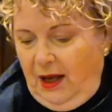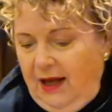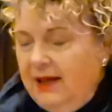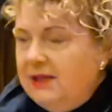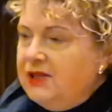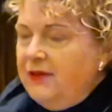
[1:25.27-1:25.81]

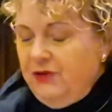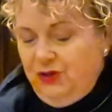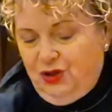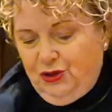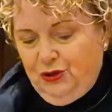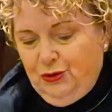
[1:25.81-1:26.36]
He
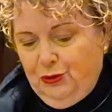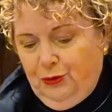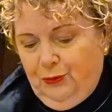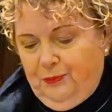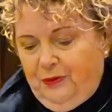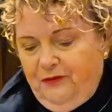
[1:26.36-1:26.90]
endeavoured
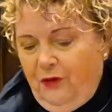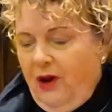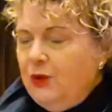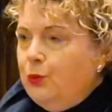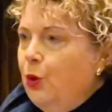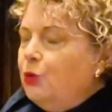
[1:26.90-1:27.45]
to
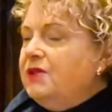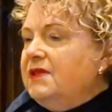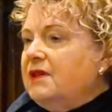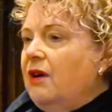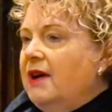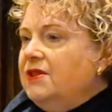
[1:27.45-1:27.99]
provide
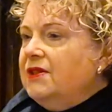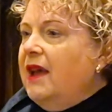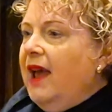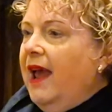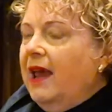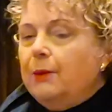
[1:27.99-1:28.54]
well-designed
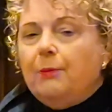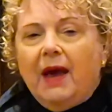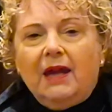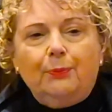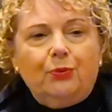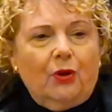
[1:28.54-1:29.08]

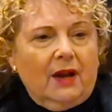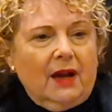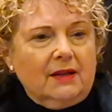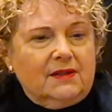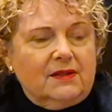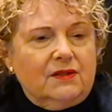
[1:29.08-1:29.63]
handmade
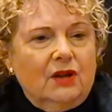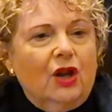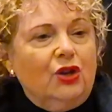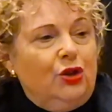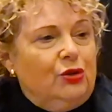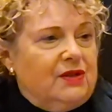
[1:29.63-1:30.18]
products
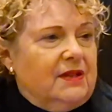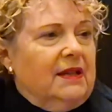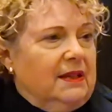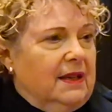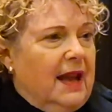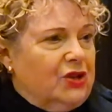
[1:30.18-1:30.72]

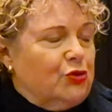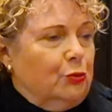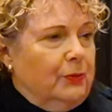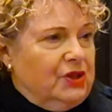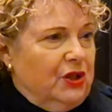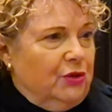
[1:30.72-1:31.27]
using natural
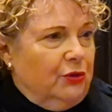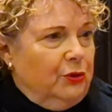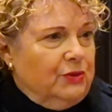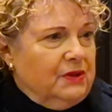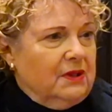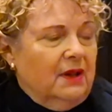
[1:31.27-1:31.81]

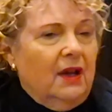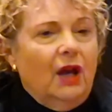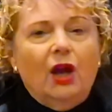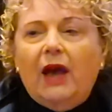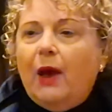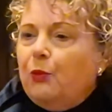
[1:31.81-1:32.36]
materials,
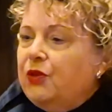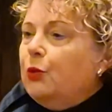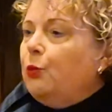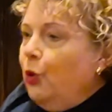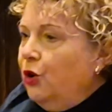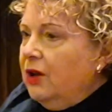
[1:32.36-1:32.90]
with the
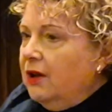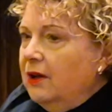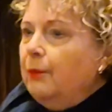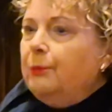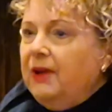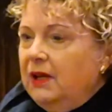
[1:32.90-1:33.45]

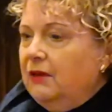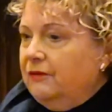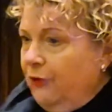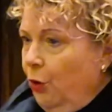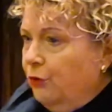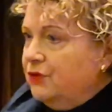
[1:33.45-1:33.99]
worker being
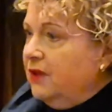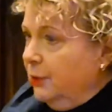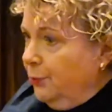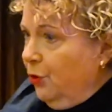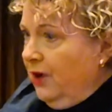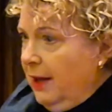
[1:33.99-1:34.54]
involved in
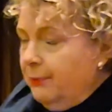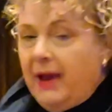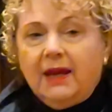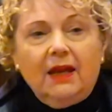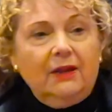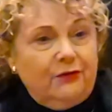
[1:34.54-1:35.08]
the product
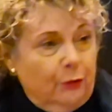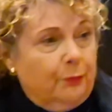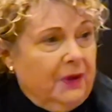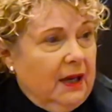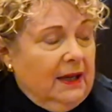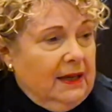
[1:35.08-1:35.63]
making from
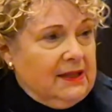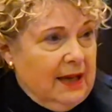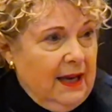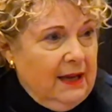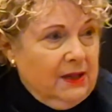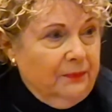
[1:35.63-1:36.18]
beginning to
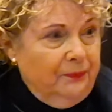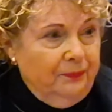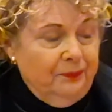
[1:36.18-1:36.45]
end.